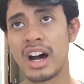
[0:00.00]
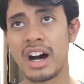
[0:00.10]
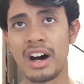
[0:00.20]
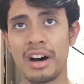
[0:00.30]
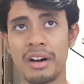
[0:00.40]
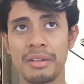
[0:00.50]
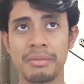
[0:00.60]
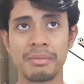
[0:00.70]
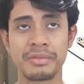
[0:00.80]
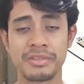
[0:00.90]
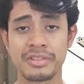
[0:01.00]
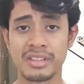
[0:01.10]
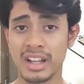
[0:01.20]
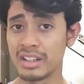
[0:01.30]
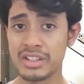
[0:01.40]
and
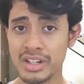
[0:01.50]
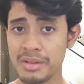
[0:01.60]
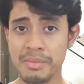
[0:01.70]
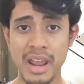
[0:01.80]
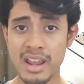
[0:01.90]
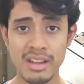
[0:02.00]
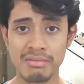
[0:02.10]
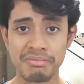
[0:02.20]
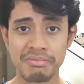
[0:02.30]
last year, me.